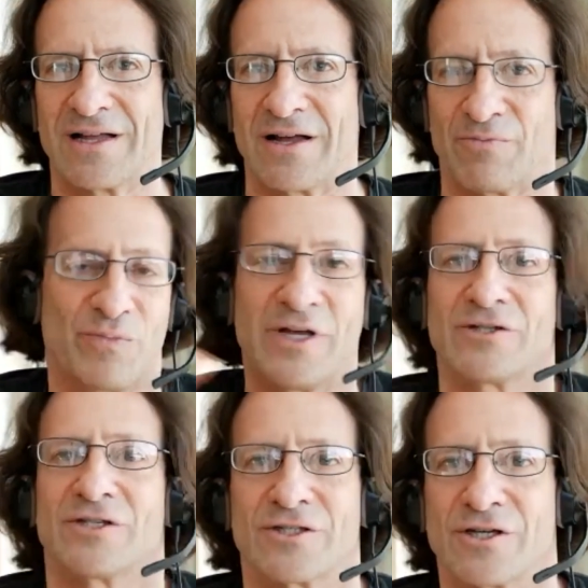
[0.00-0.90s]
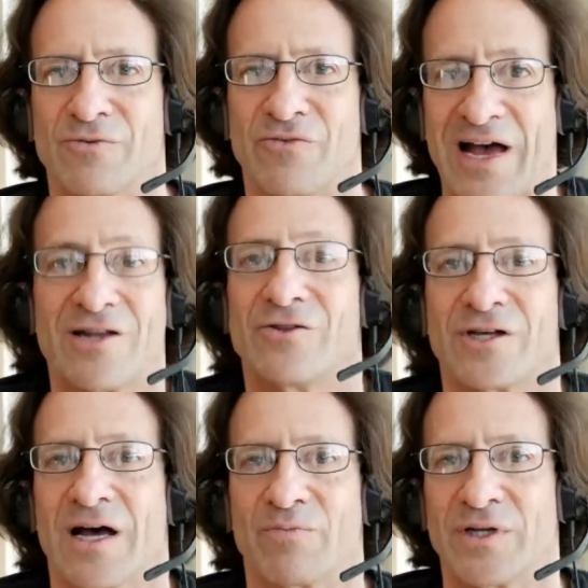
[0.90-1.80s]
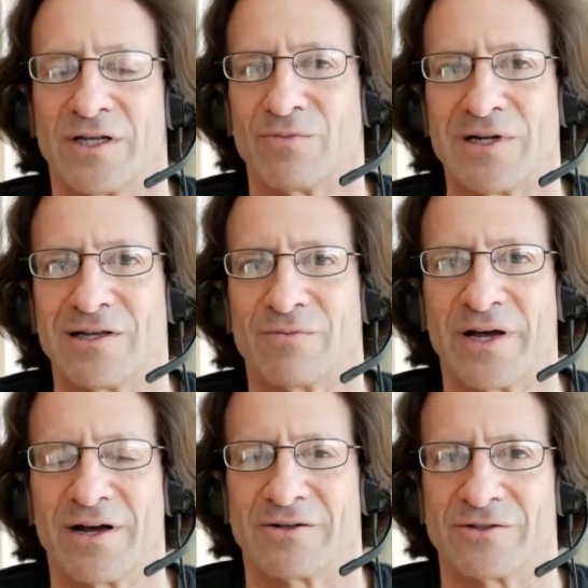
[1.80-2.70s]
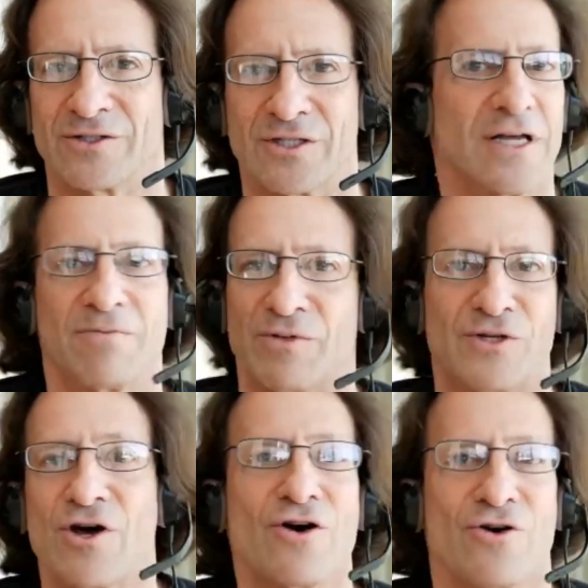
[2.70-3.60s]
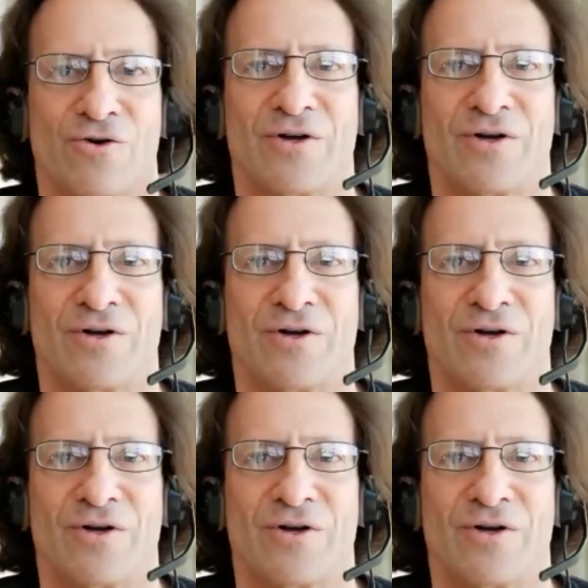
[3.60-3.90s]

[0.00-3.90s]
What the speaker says: because it's going to value the company at £1,000,000. But no,